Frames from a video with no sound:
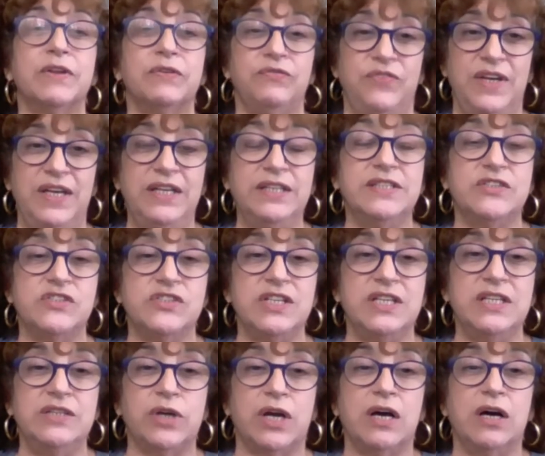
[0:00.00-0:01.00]
feed to
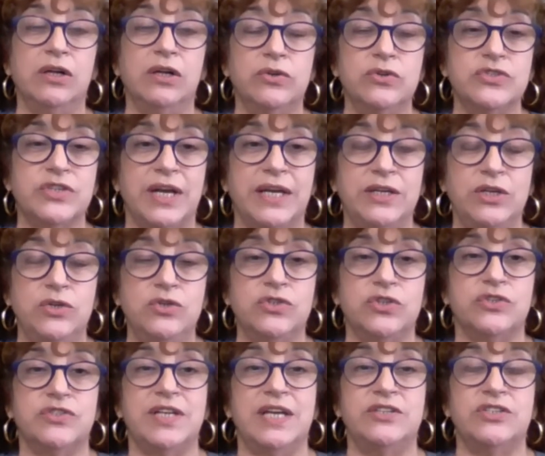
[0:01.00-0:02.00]
see the colors I use
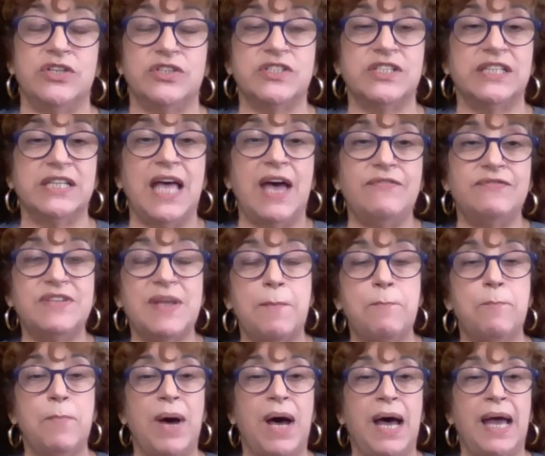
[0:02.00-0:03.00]
because they just left
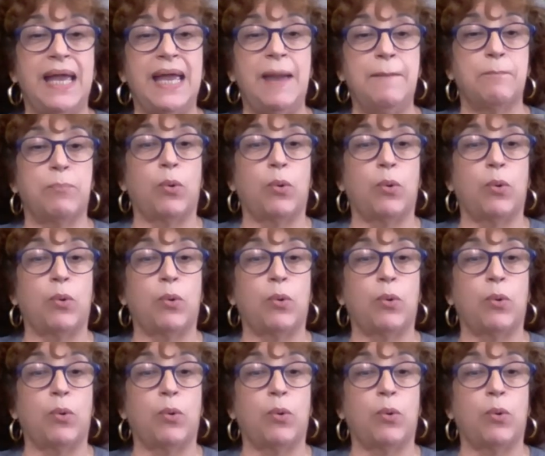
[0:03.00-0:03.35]
my